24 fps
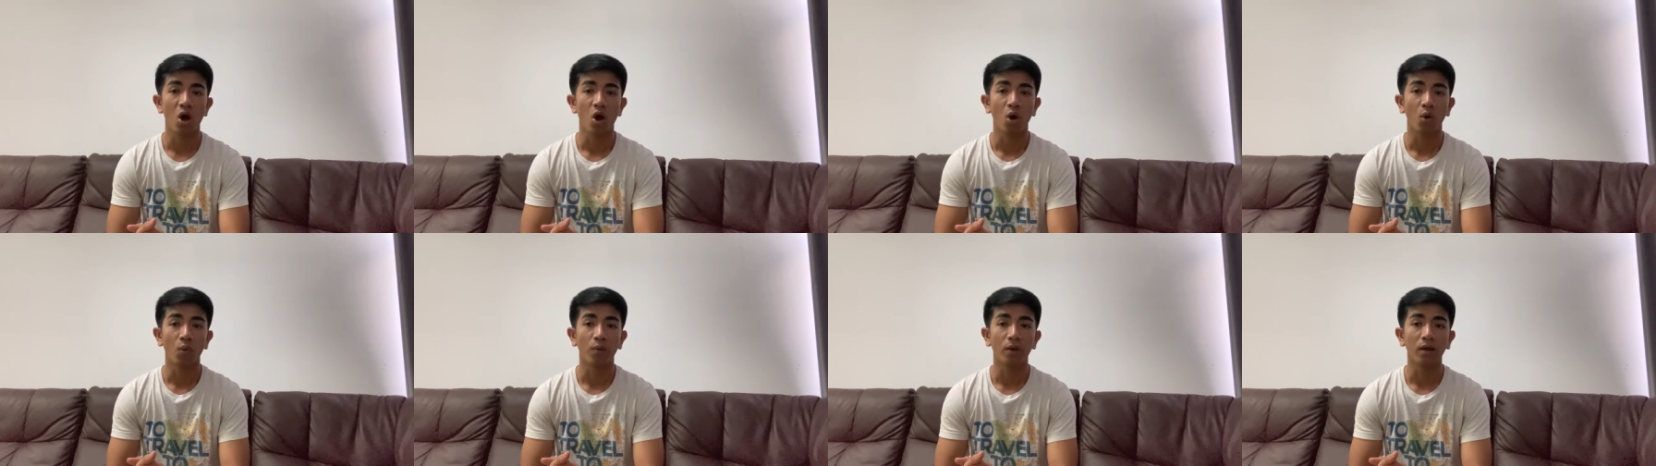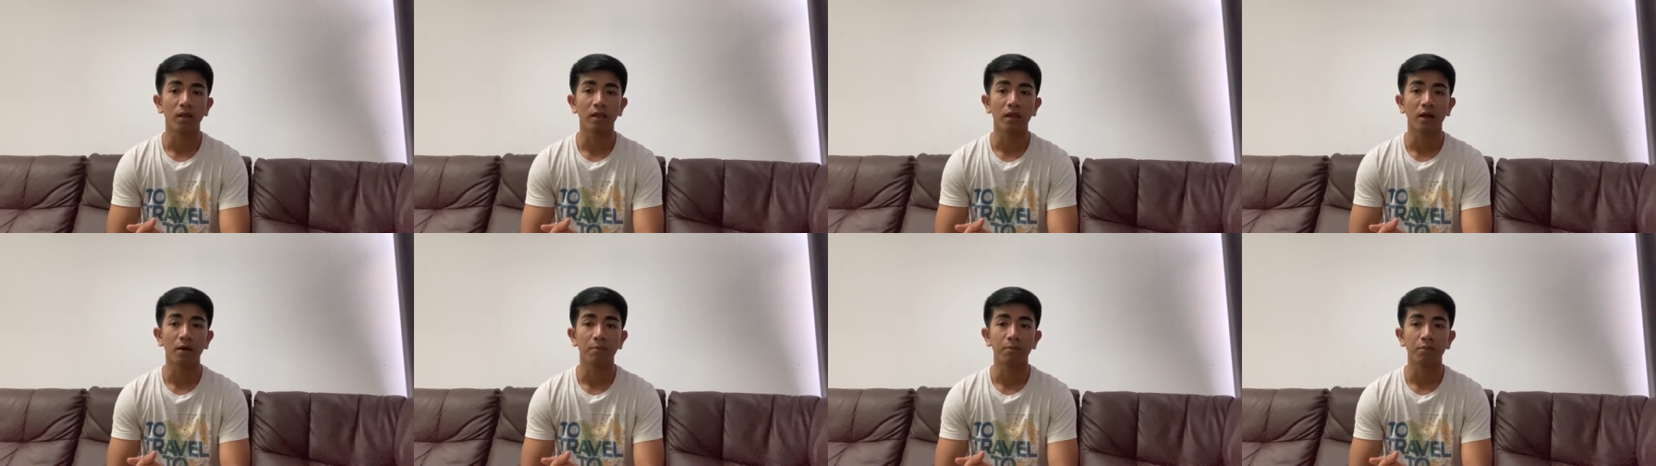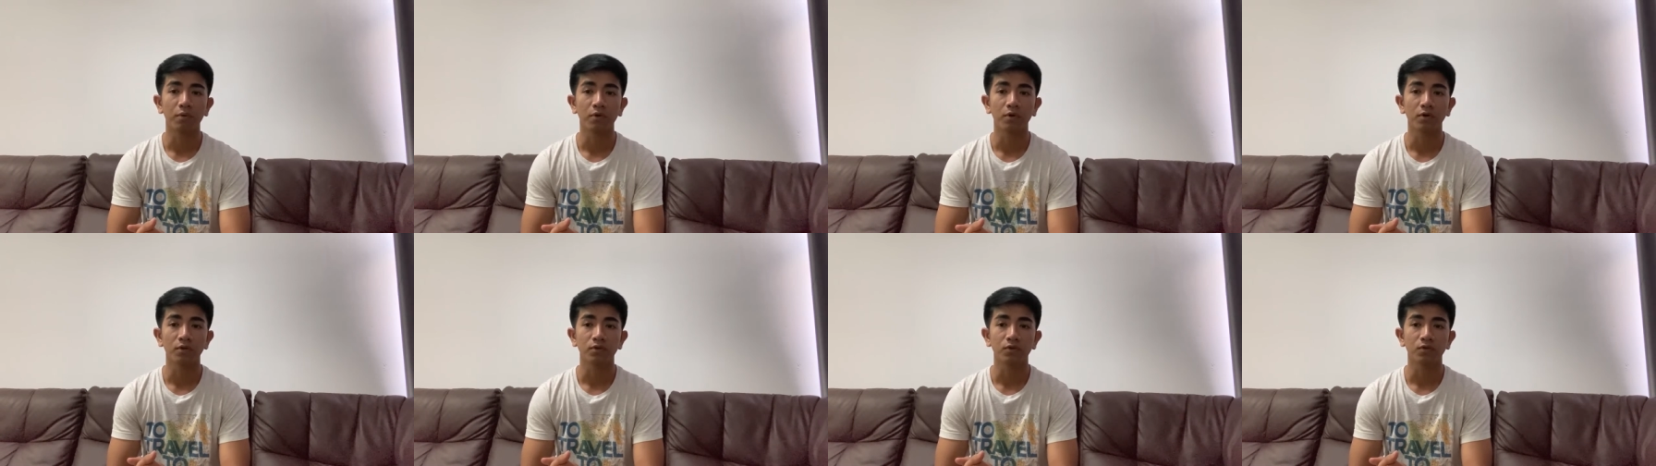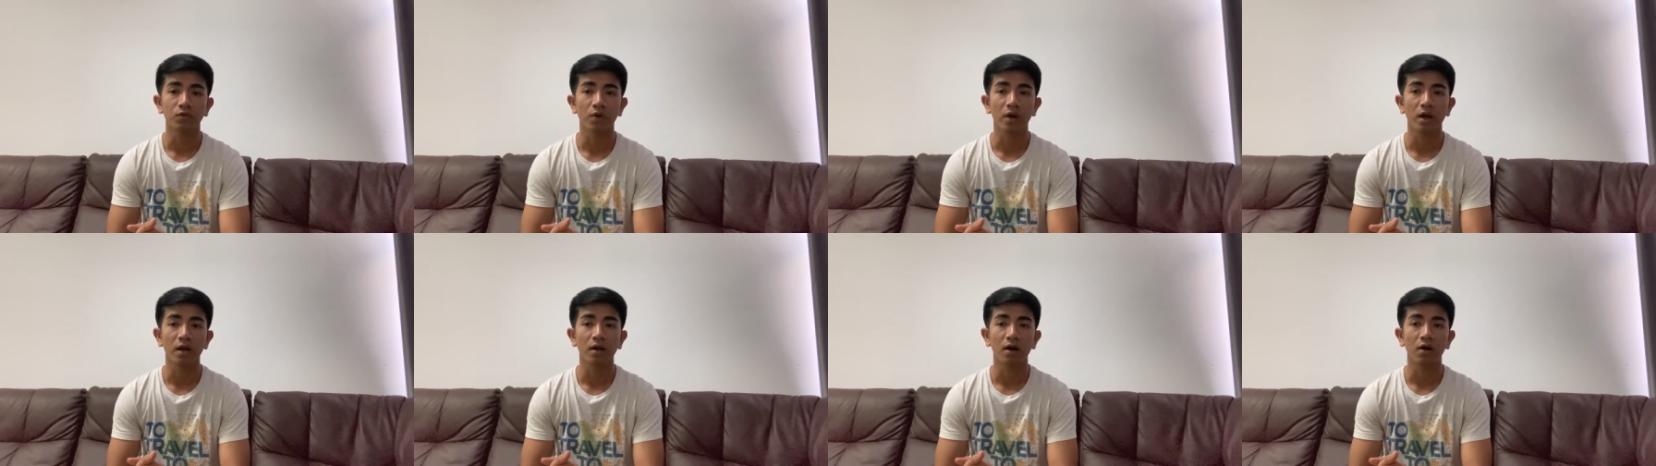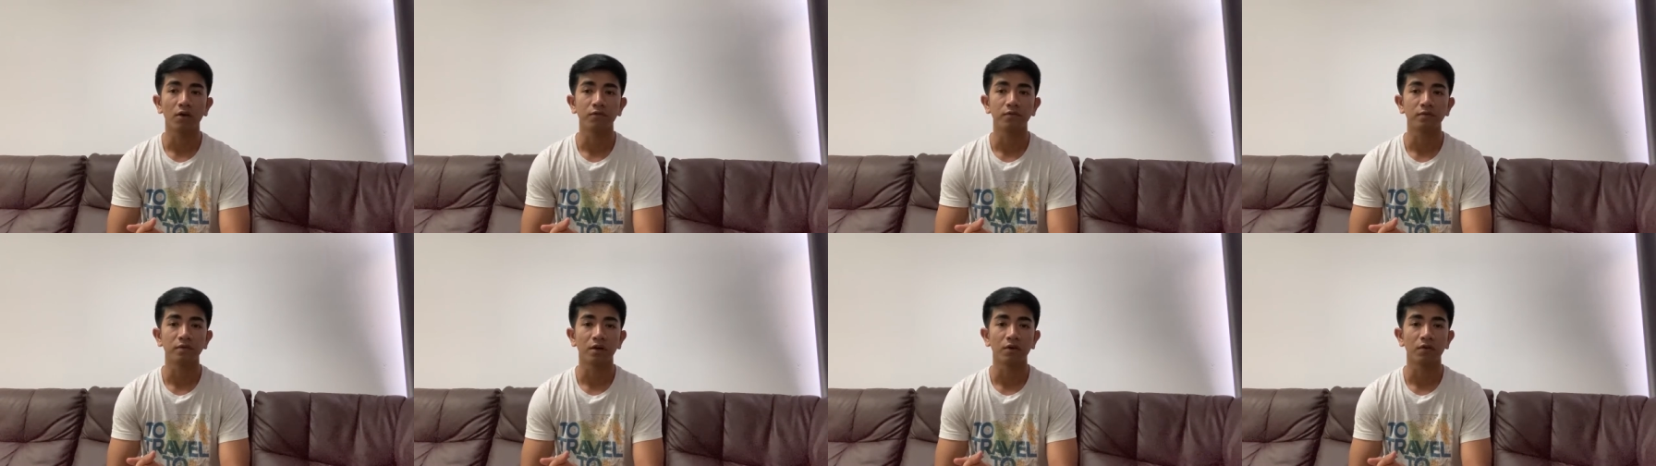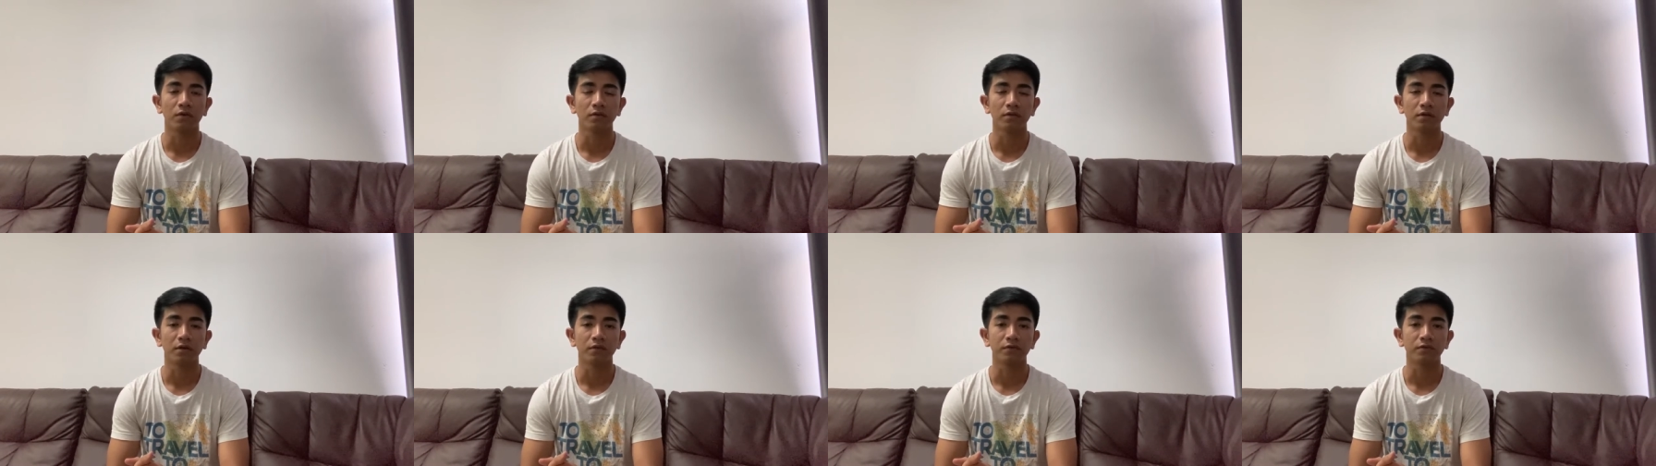with a portrait of their
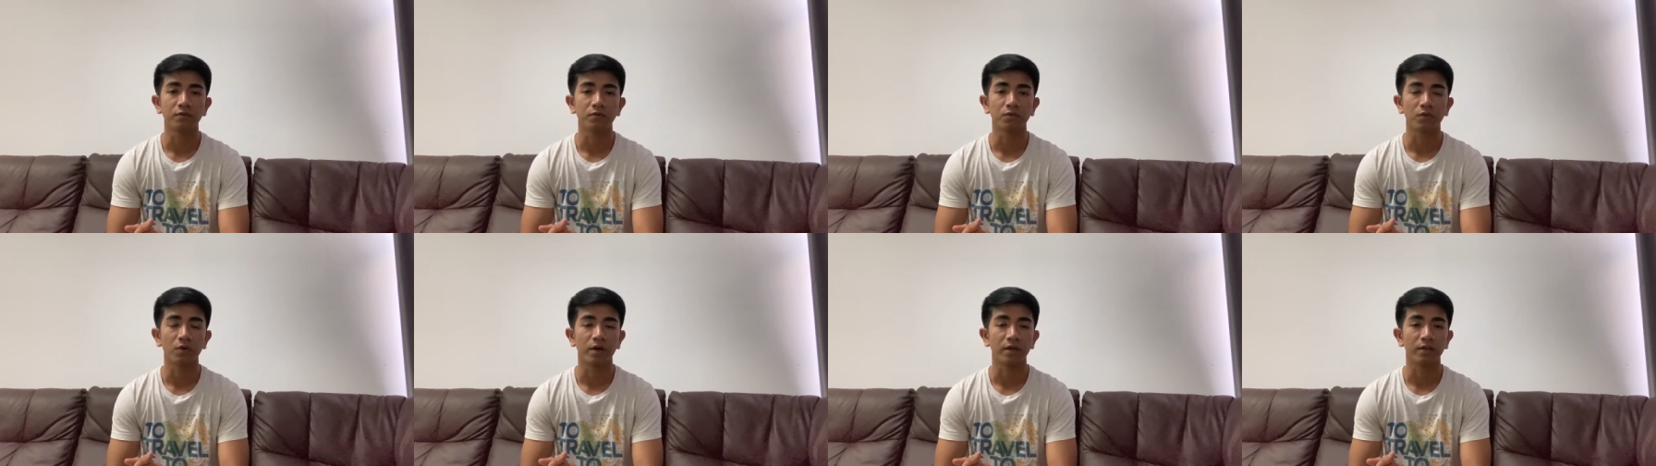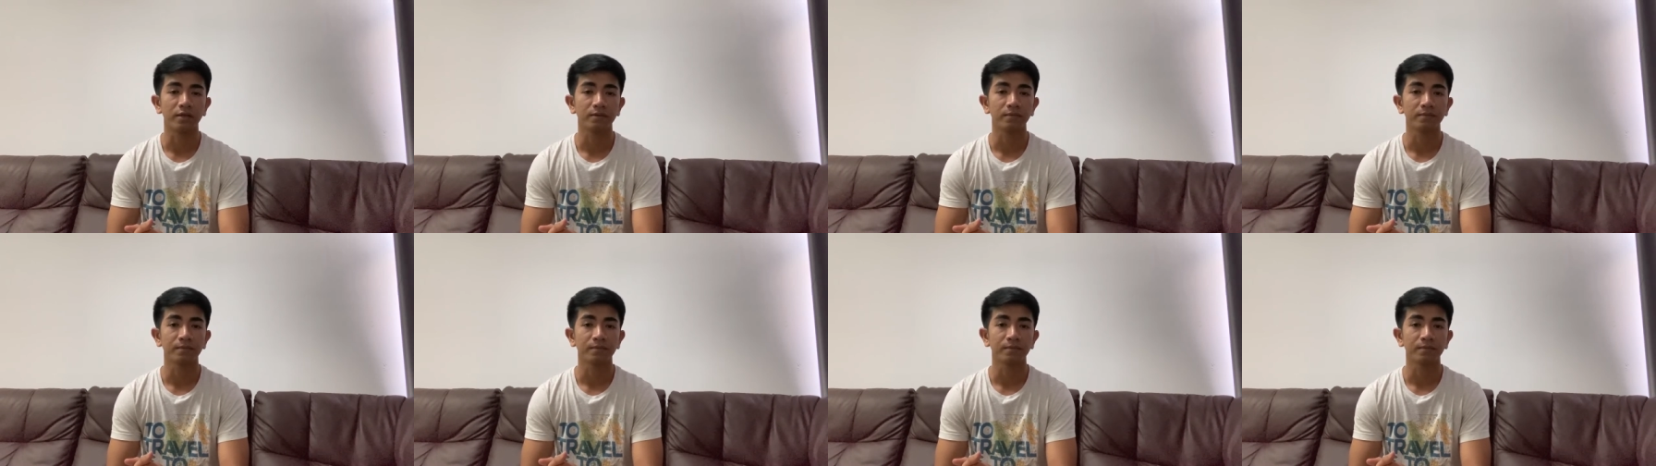loved one,